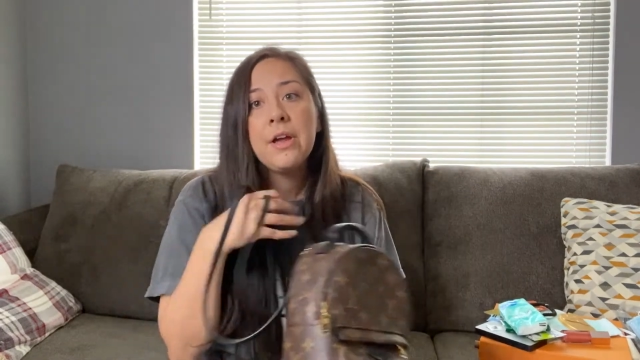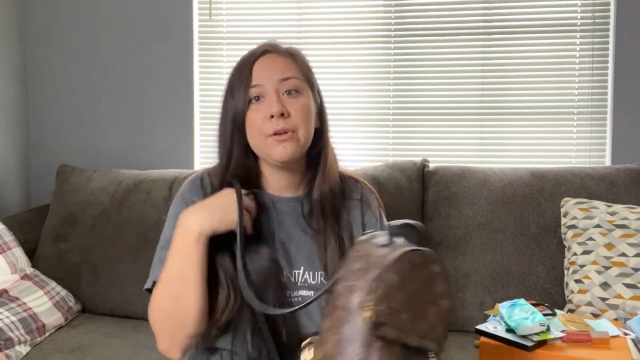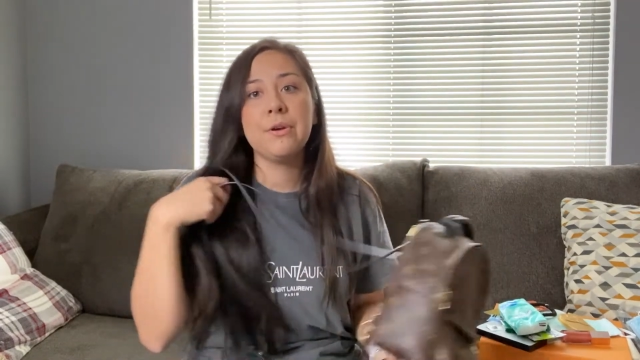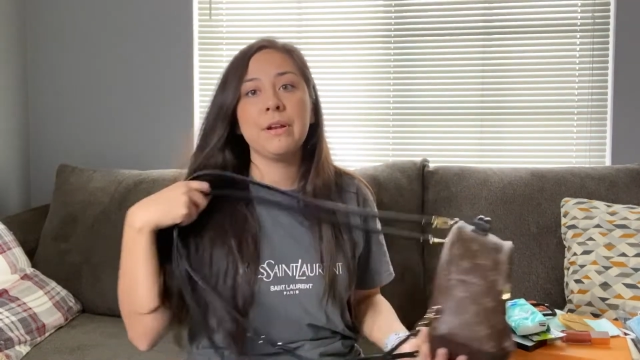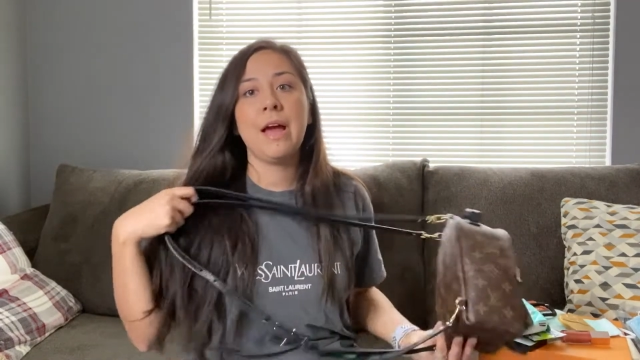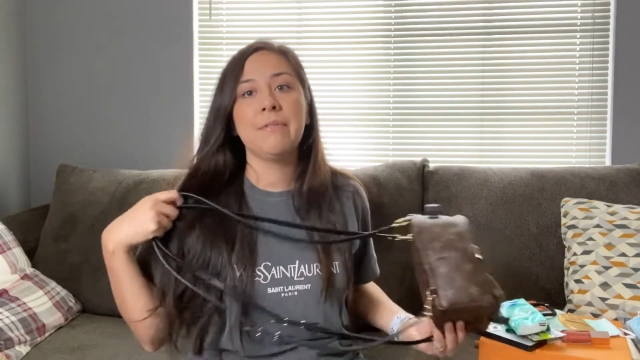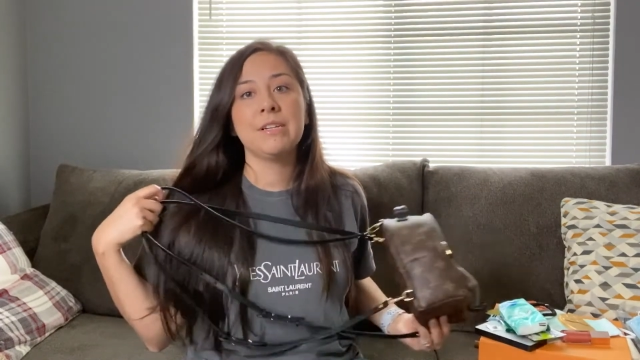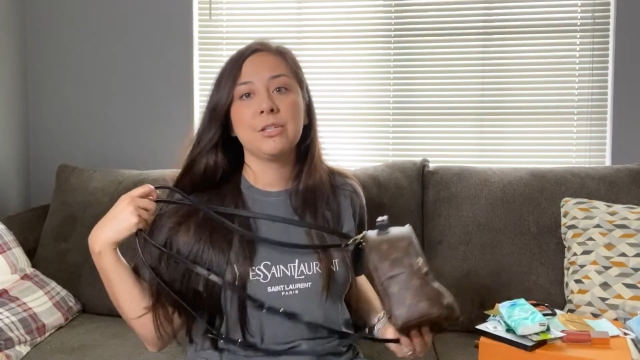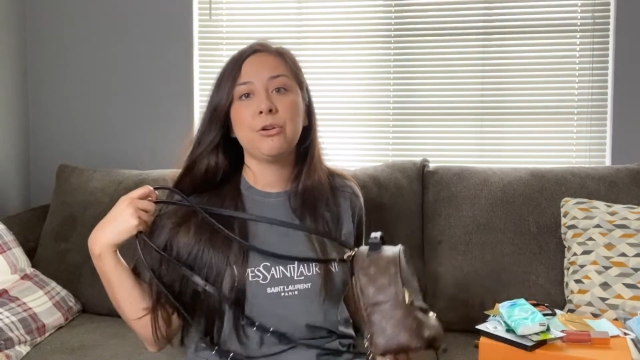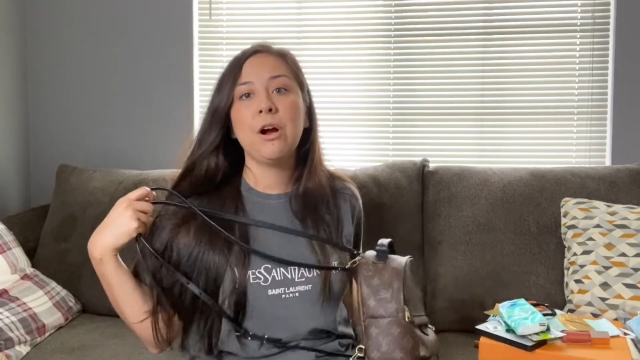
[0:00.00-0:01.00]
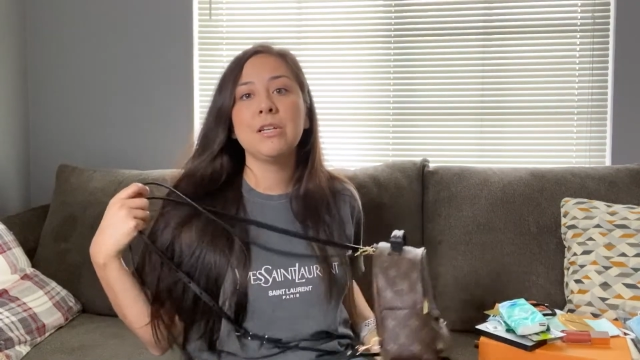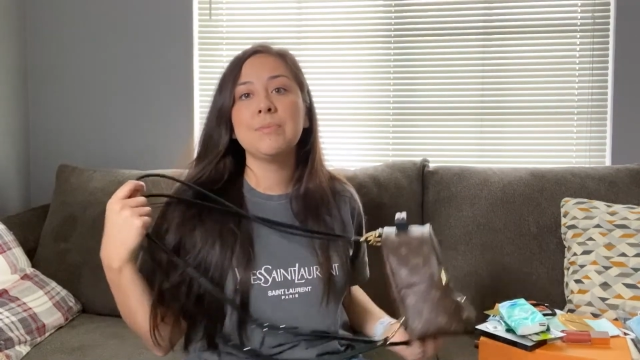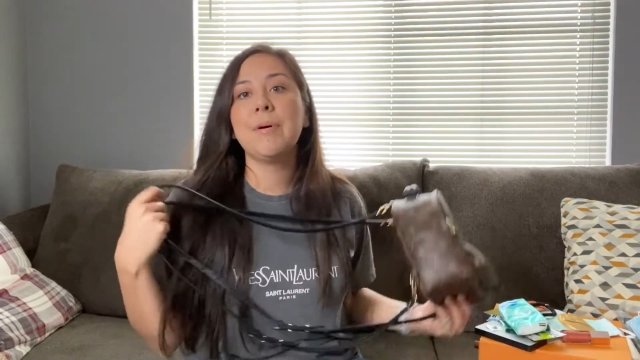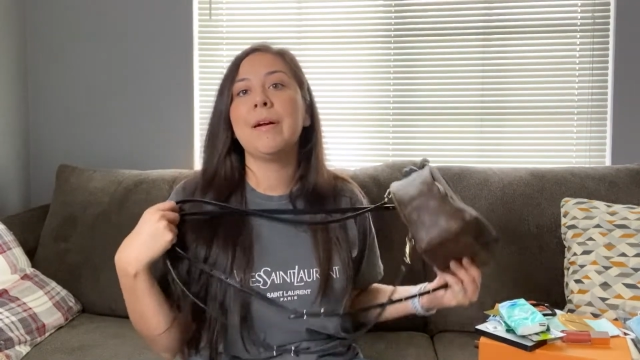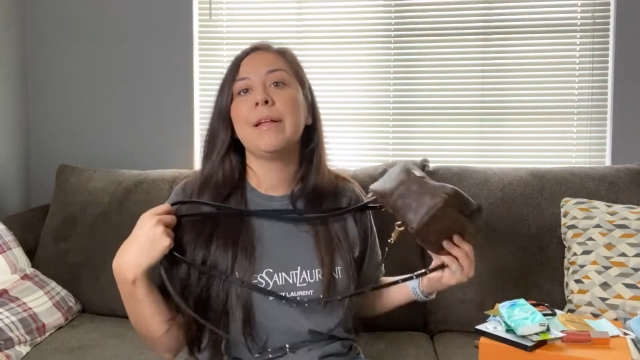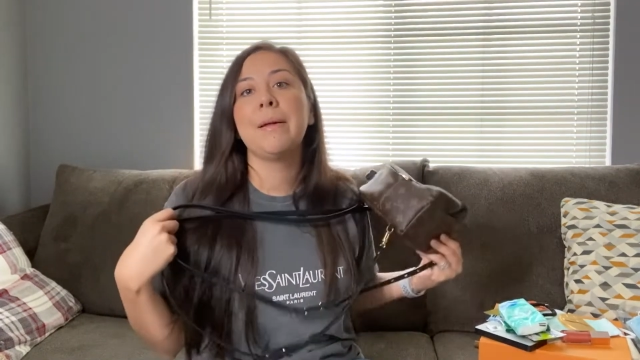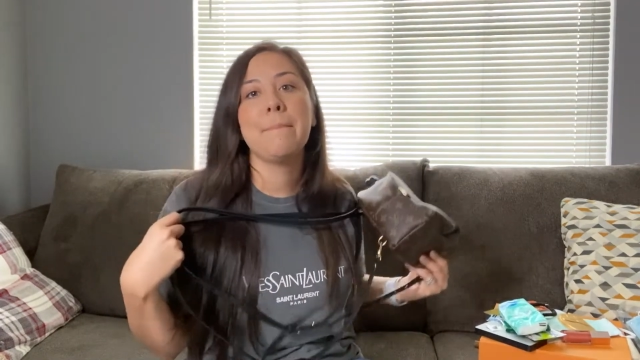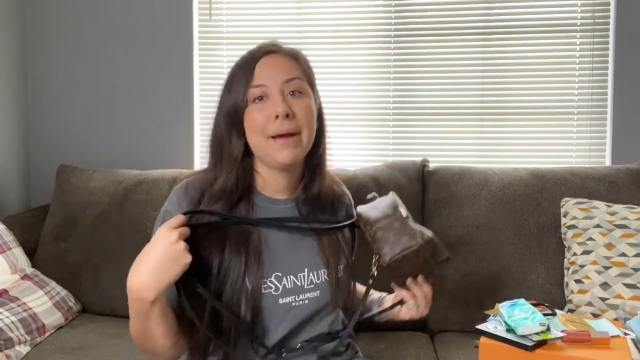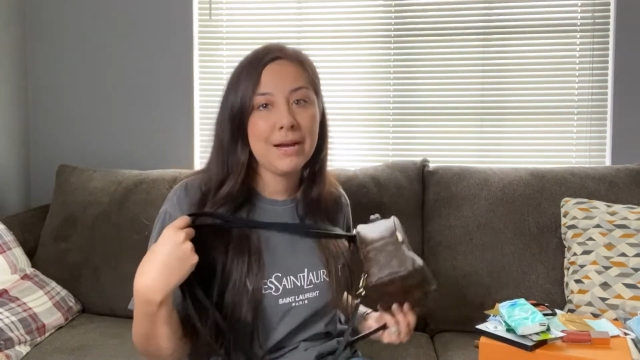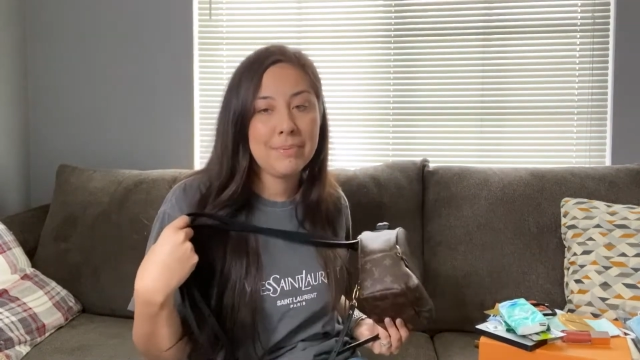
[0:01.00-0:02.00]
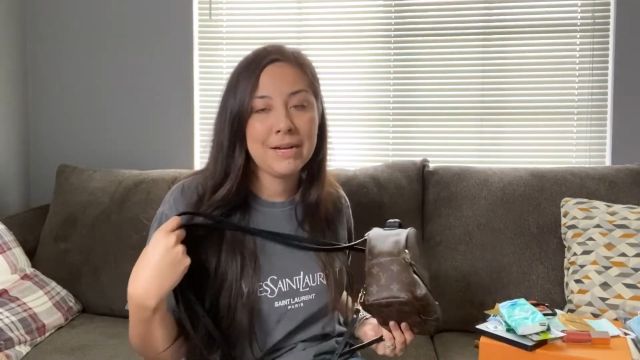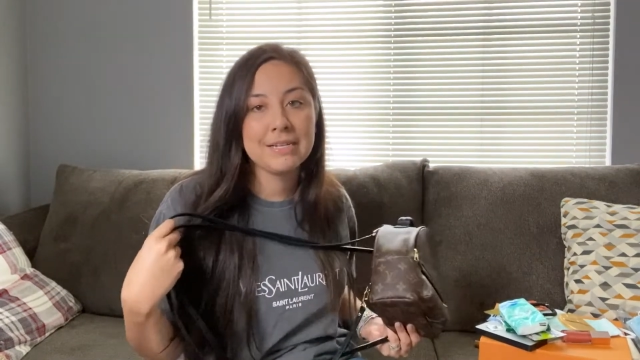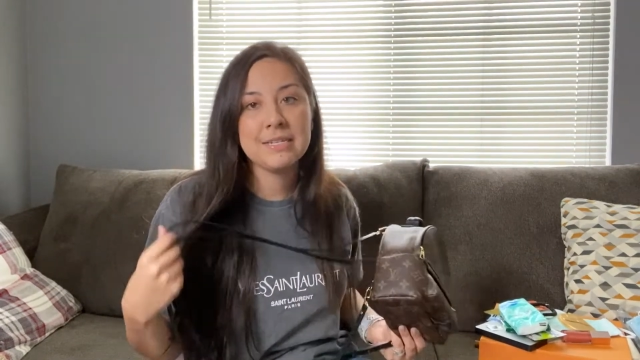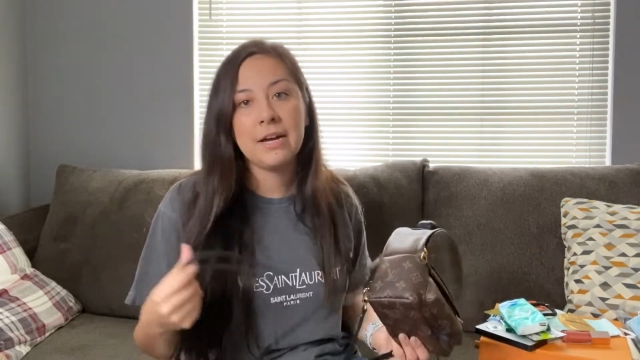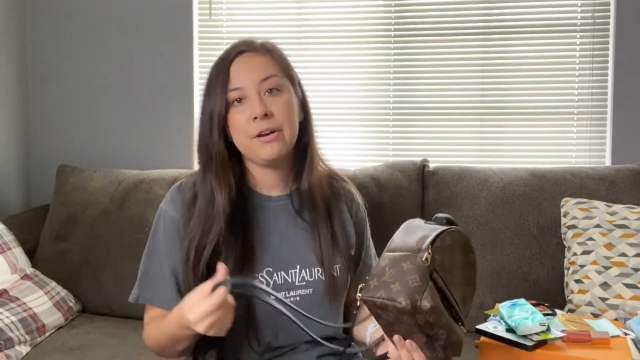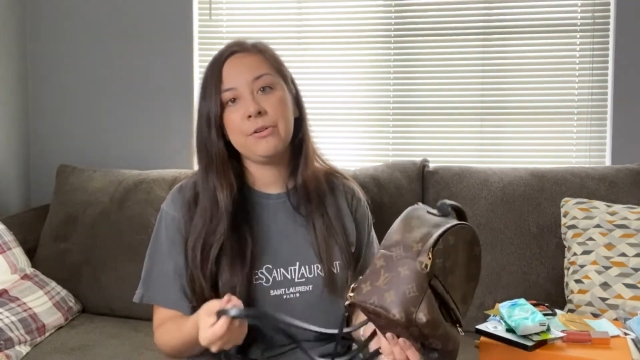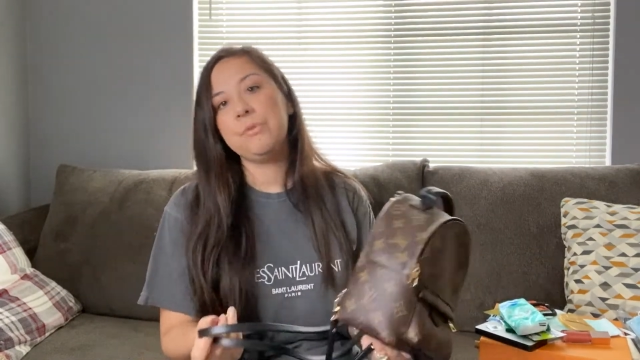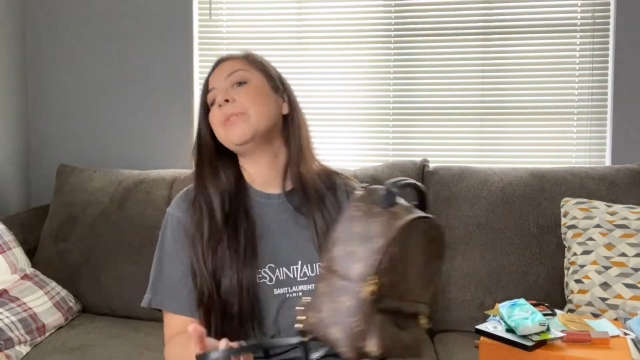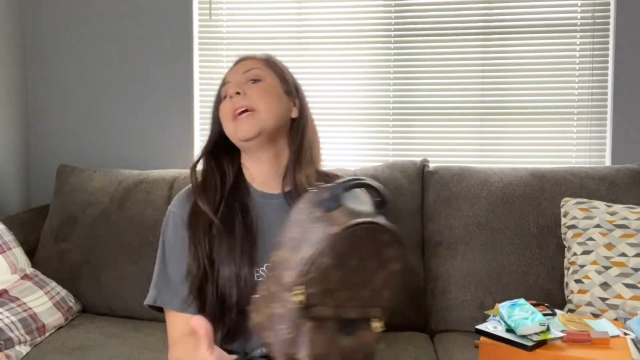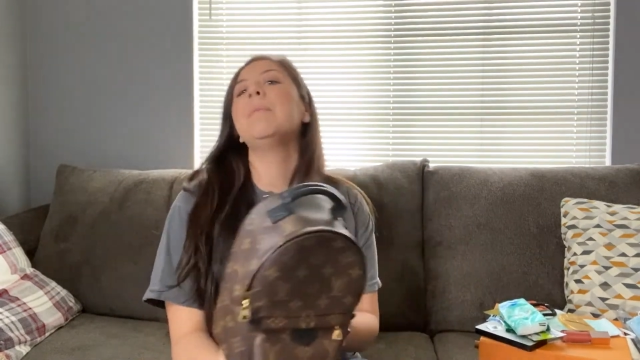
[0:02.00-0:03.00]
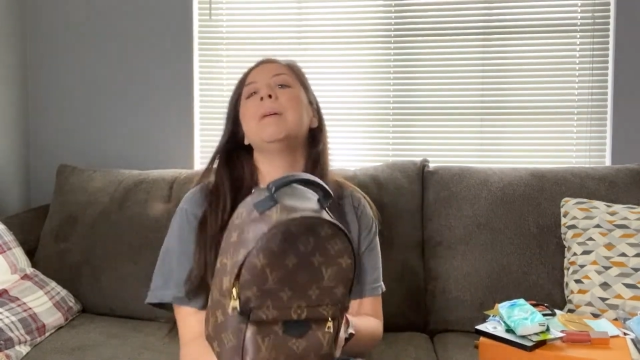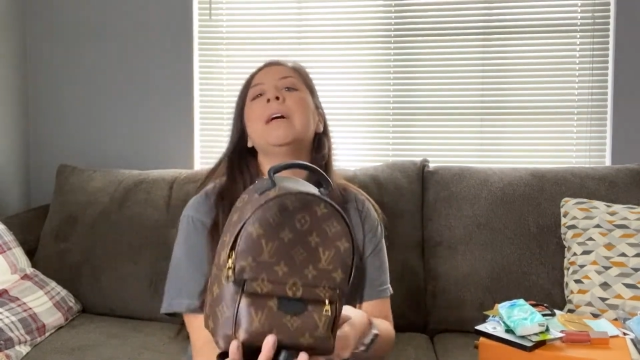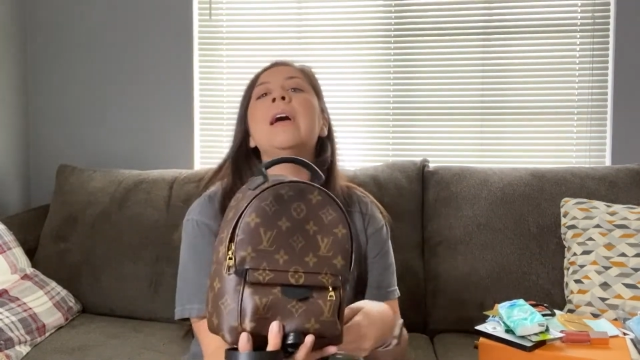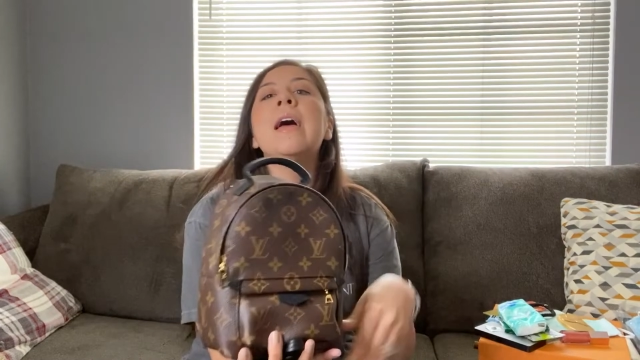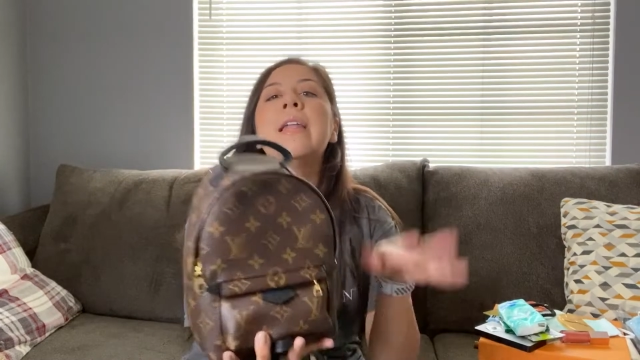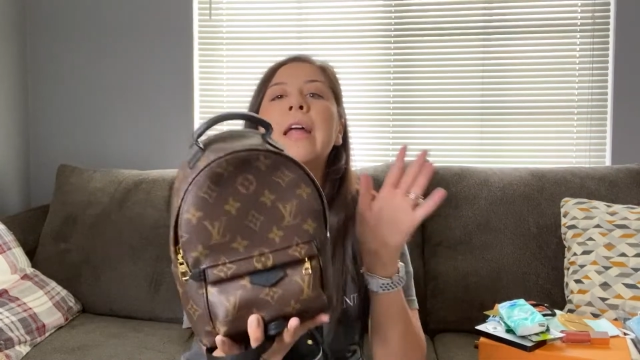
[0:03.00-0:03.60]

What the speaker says: You can have it as a crossbody, backpack style, you name it.